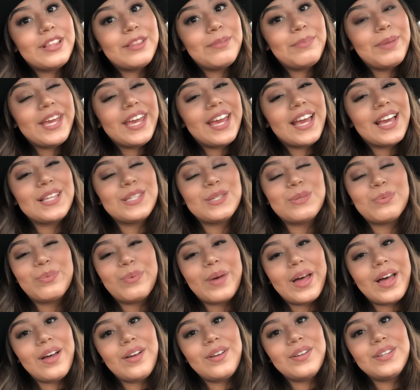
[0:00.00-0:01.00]
with me as
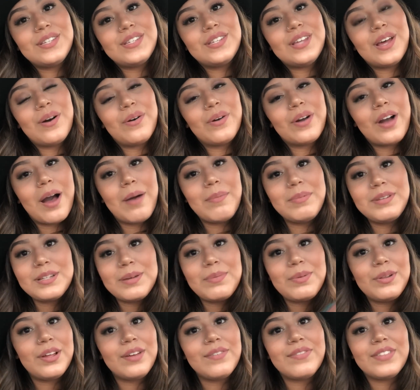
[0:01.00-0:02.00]
well, so comment
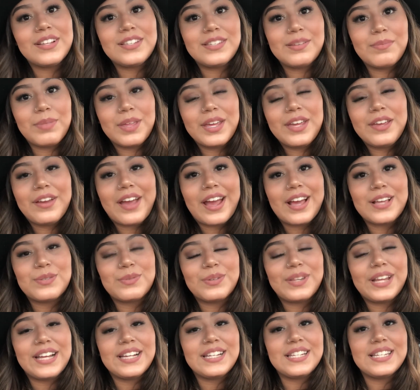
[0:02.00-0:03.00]
down below if that's something you
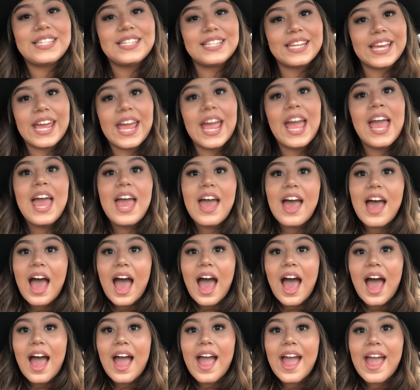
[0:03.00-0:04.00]
guys would like to see.
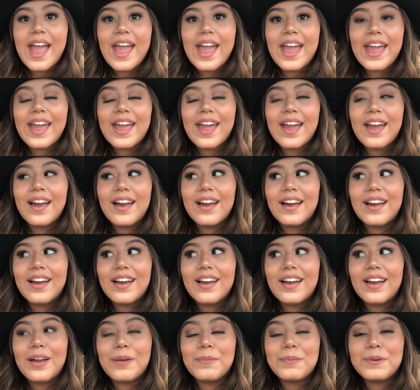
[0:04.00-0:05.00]
I
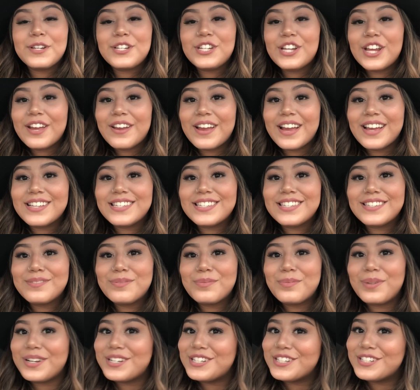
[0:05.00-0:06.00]
appreciate you guys
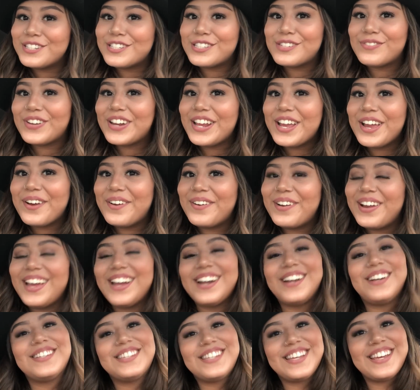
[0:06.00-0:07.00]
watching this video,
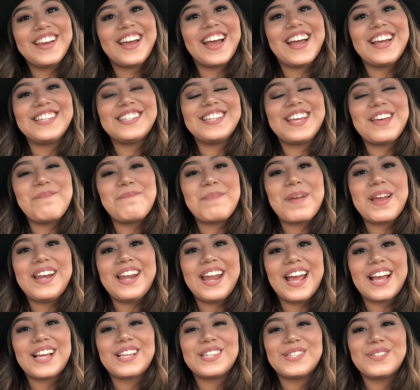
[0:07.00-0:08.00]
and I'll see you guys in my
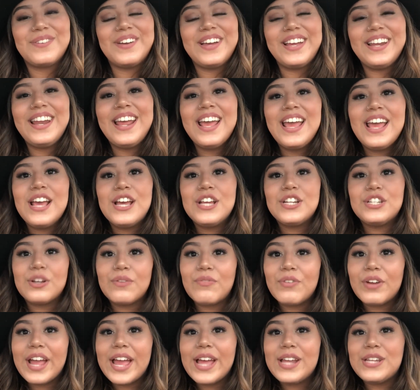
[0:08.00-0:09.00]
next one.
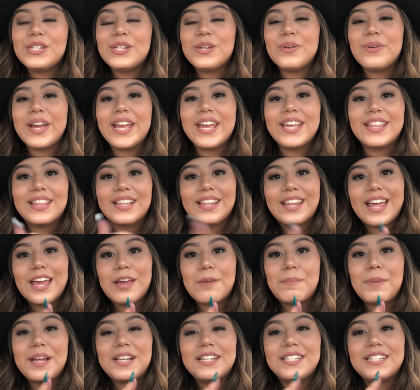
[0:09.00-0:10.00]
Don't forget to hit the
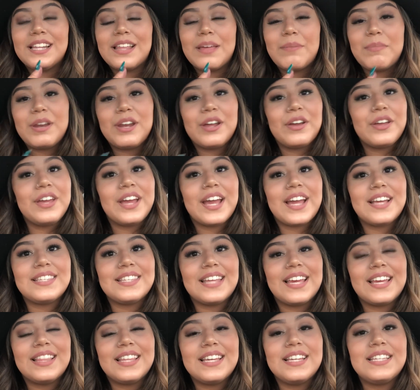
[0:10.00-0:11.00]
like button to let me know you
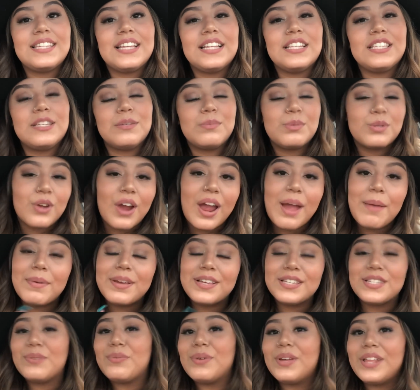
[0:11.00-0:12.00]
guys like this, and subscribe
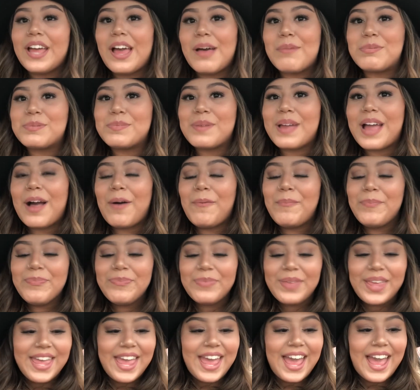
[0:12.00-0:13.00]
because it really helps me out.
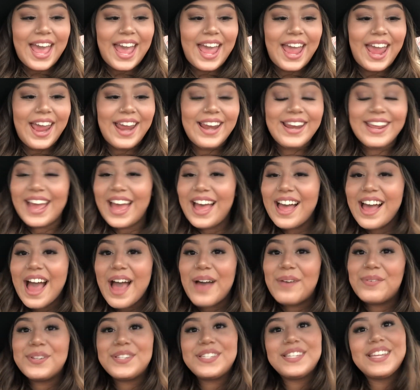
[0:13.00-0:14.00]
And yeah,
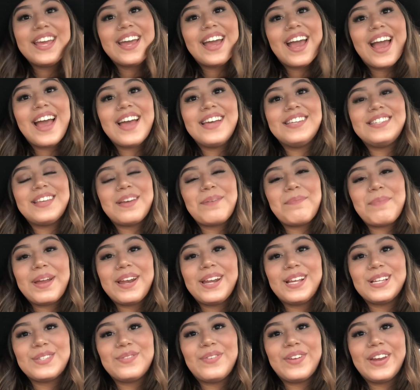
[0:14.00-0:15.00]
I will see you guys in
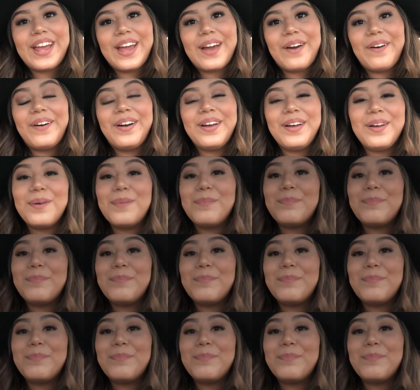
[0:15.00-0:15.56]
my next video.